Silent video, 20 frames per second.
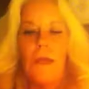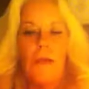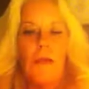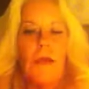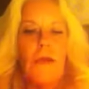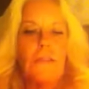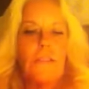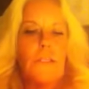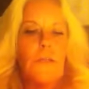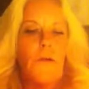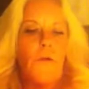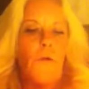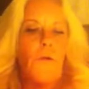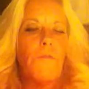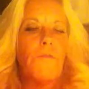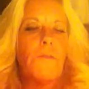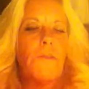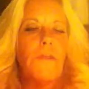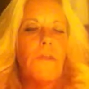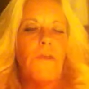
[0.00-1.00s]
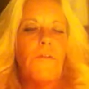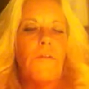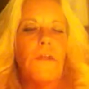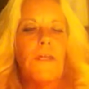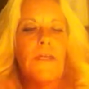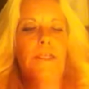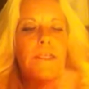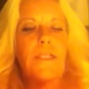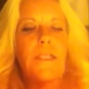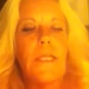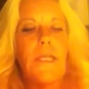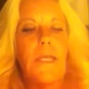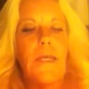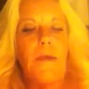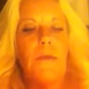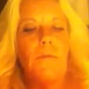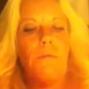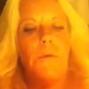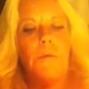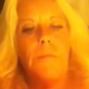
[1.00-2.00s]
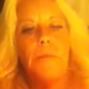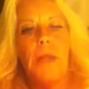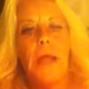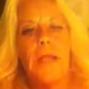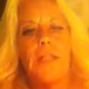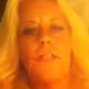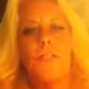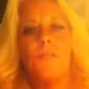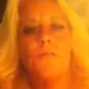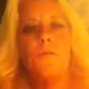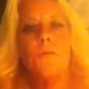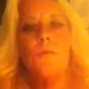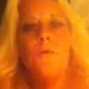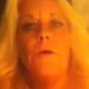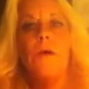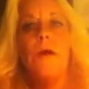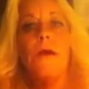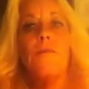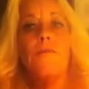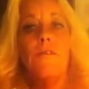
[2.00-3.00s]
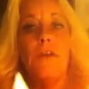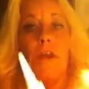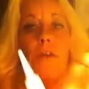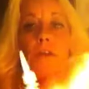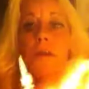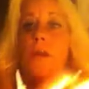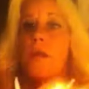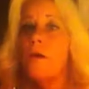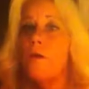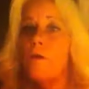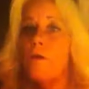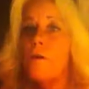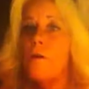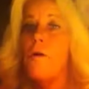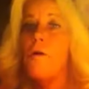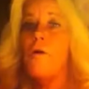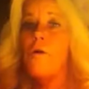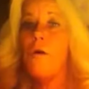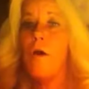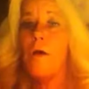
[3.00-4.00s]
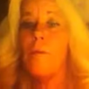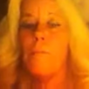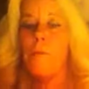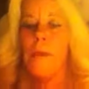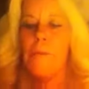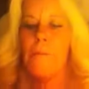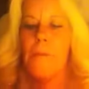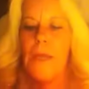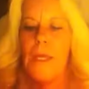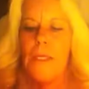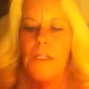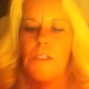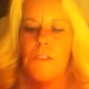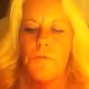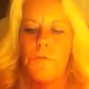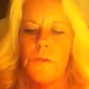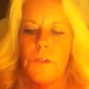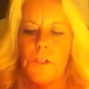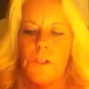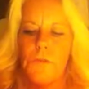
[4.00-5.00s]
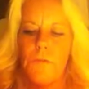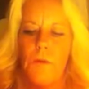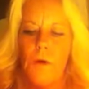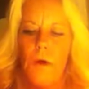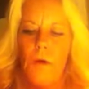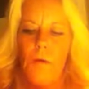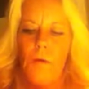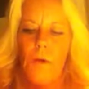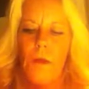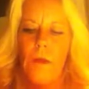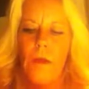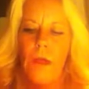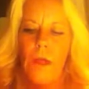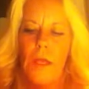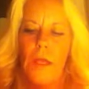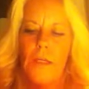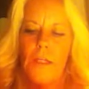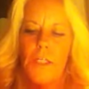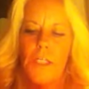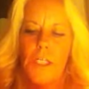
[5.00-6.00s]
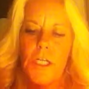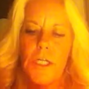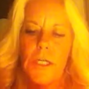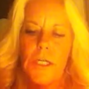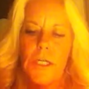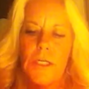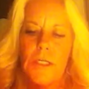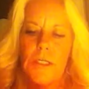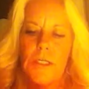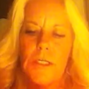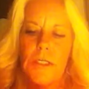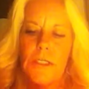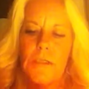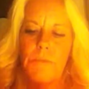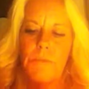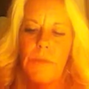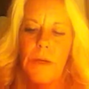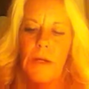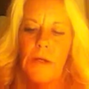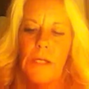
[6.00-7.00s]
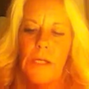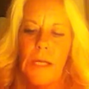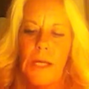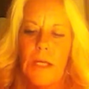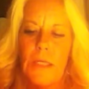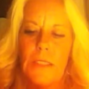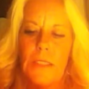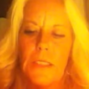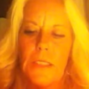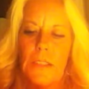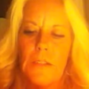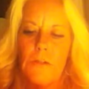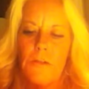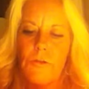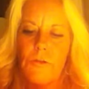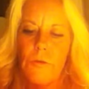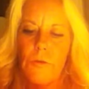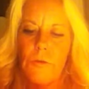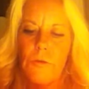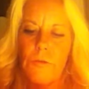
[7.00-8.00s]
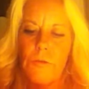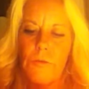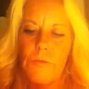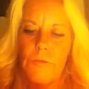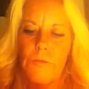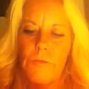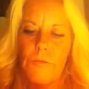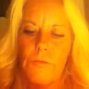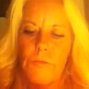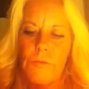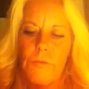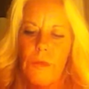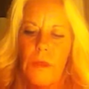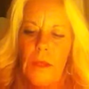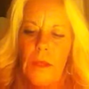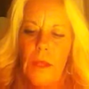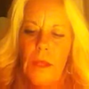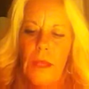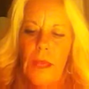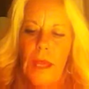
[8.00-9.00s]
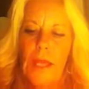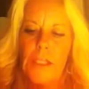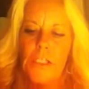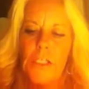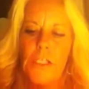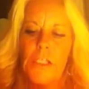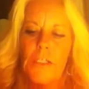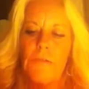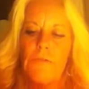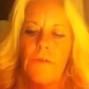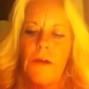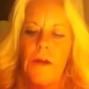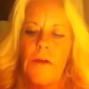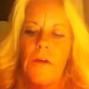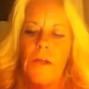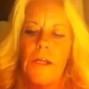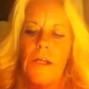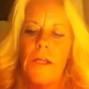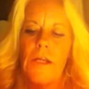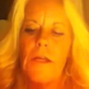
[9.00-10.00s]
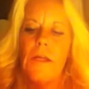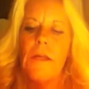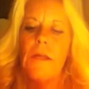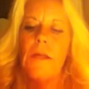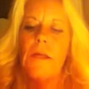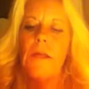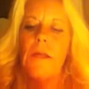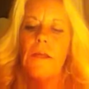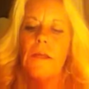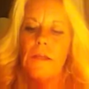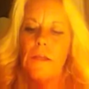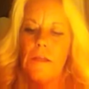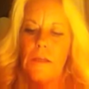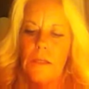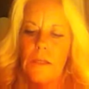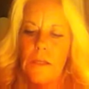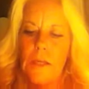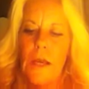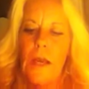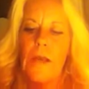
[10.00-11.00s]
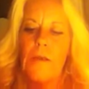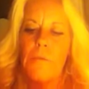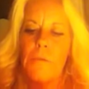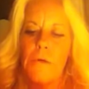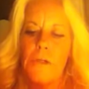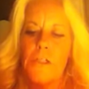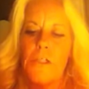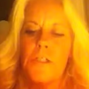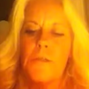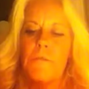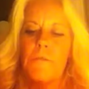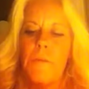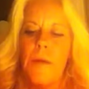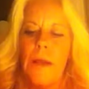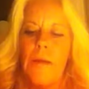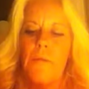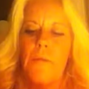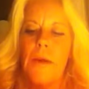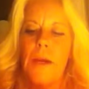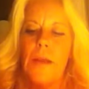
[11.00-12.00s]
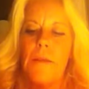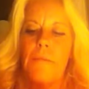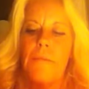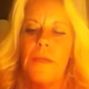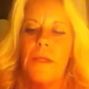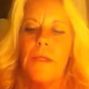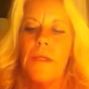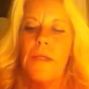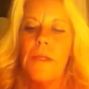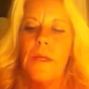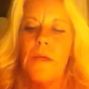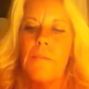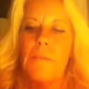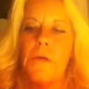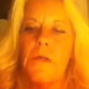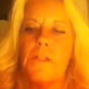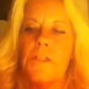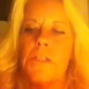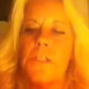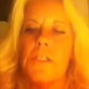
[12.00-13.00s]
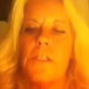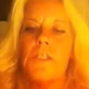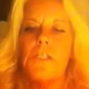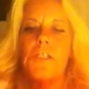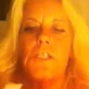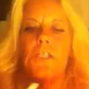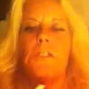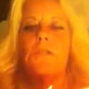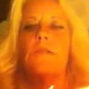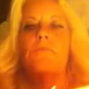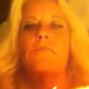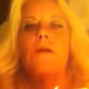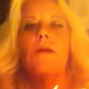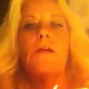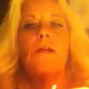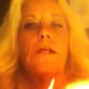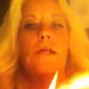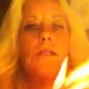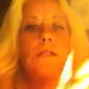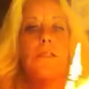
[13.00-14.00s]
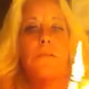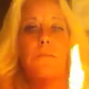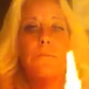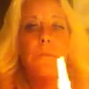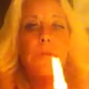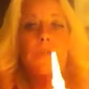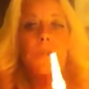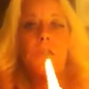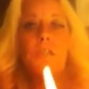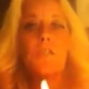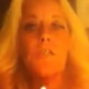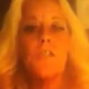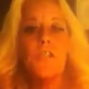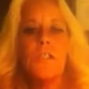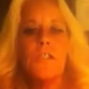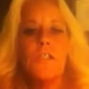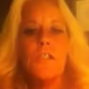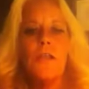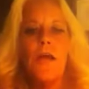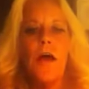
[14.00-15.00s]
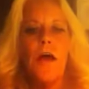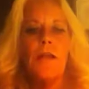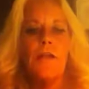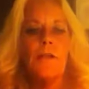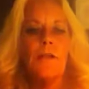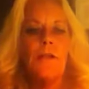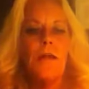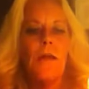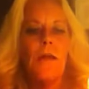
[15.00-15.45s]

as I go over there that it's him replying to a very young girl on my page, first of all. She is barely 18 years old. And she's a very young person. By what I mean young person, she's a very innocent person. She's not,